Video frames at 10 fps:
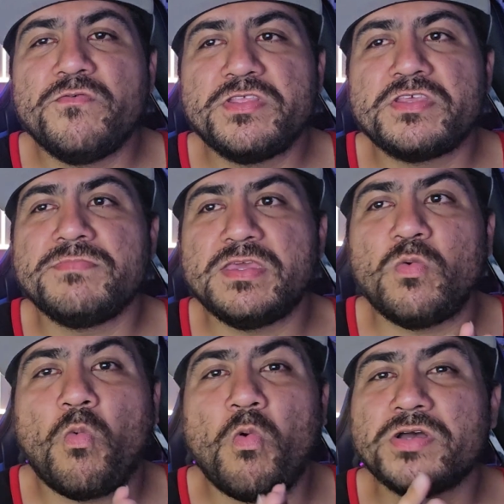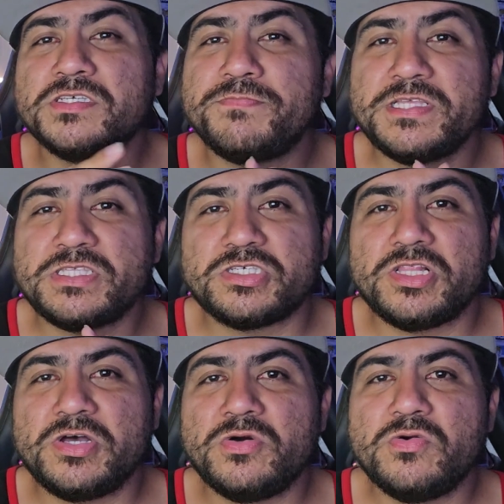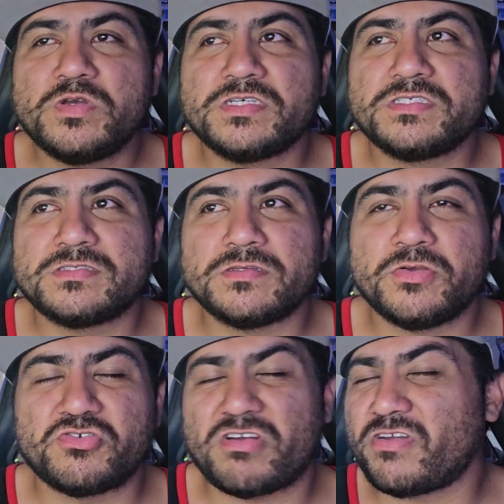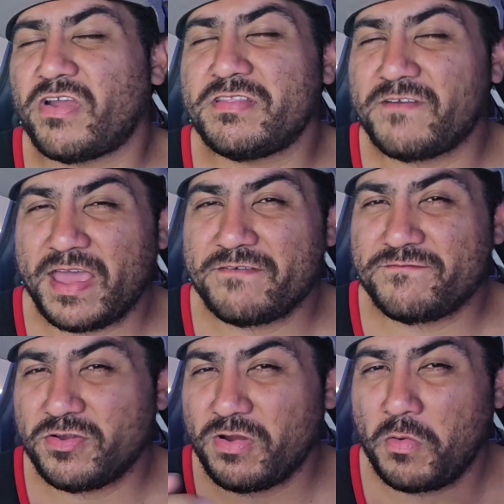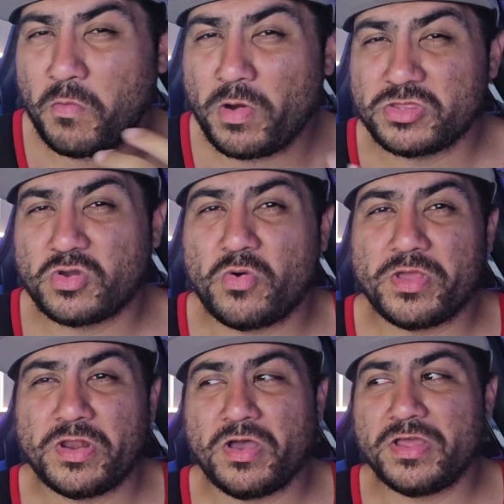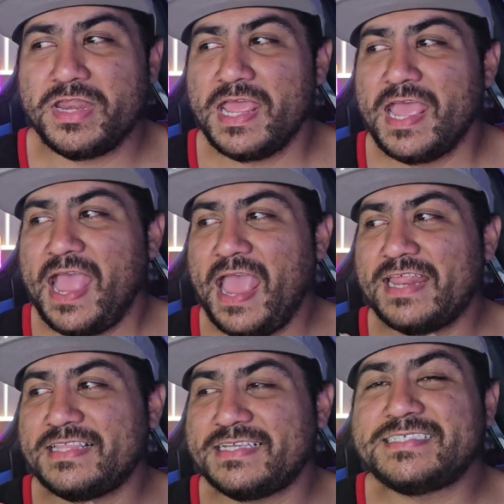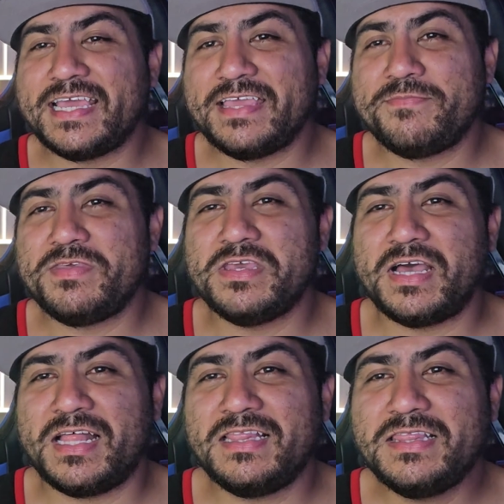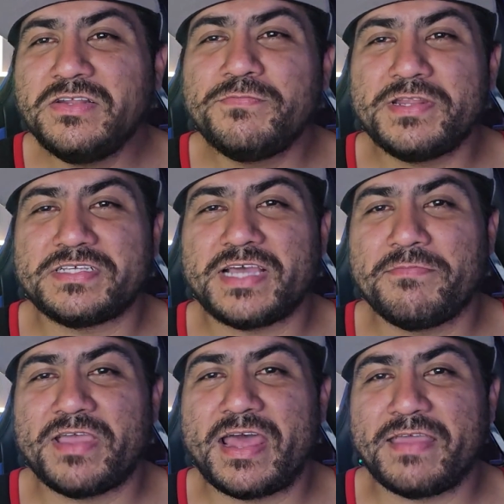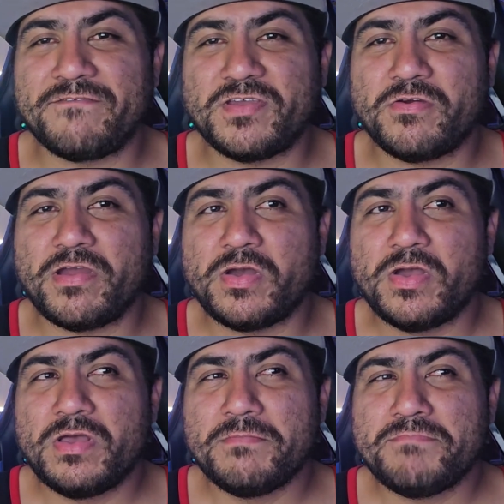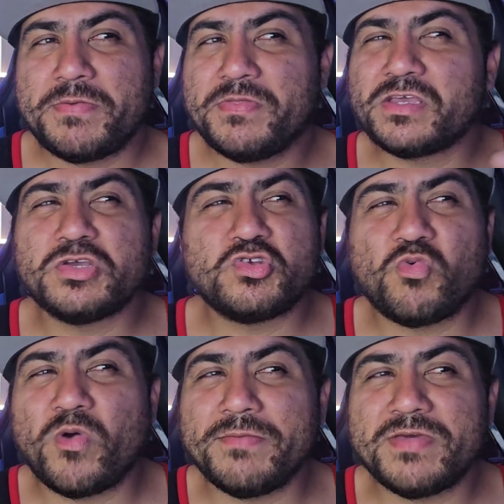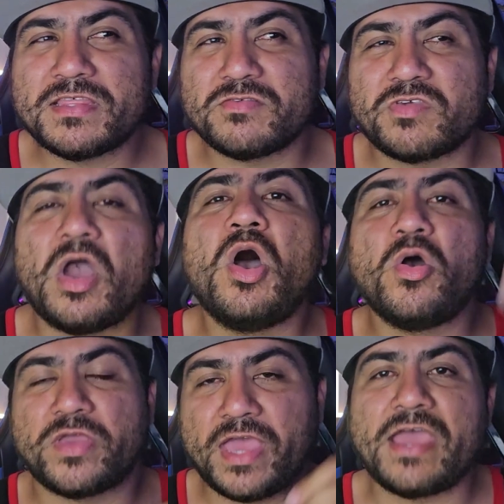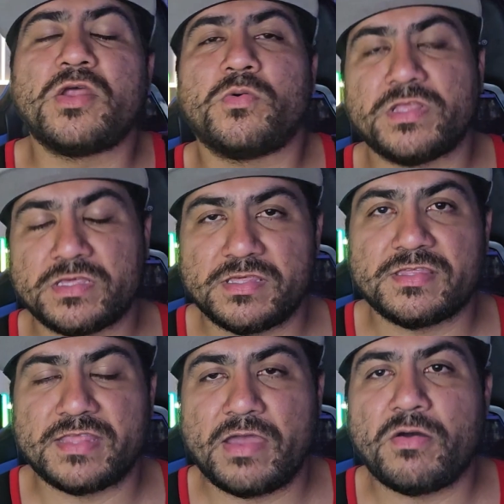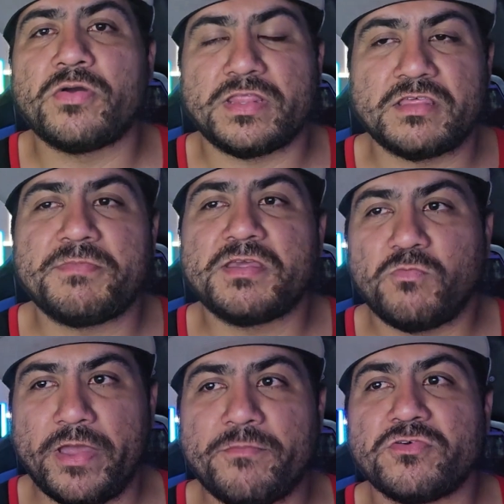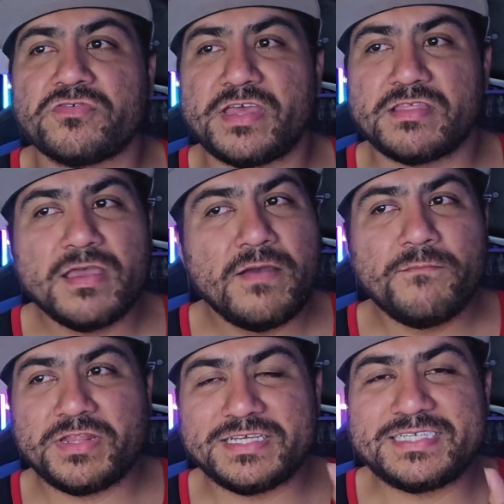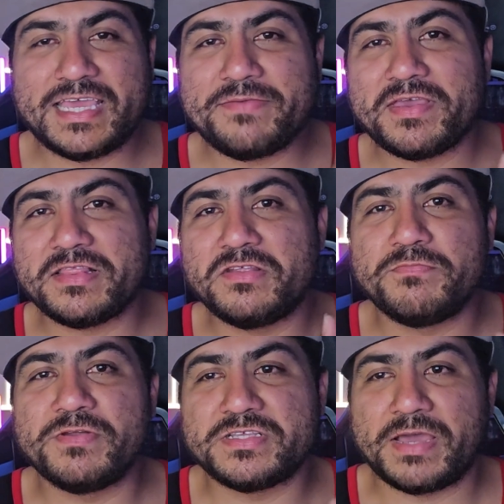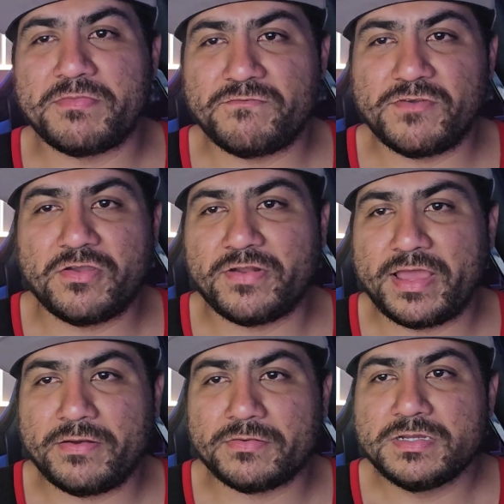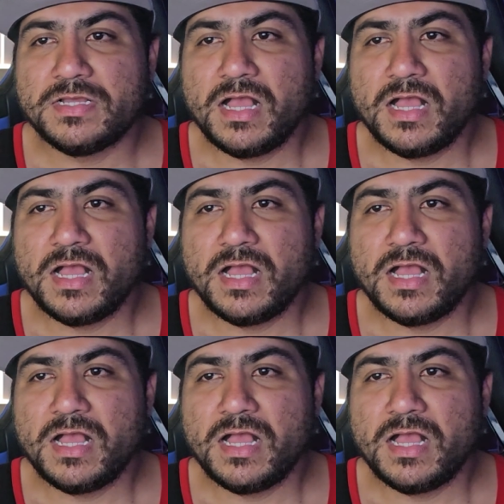the movie to me was a bit slow, because you're trying to kind of figure out what's going on, and it did take me a little bit of time to kind of like figure out, maybe like a good 20 minutes, and I was like, oh, okay, I know what this is now. Okay, this makes way more sense. But it did take me like a little bit of time to figure it out.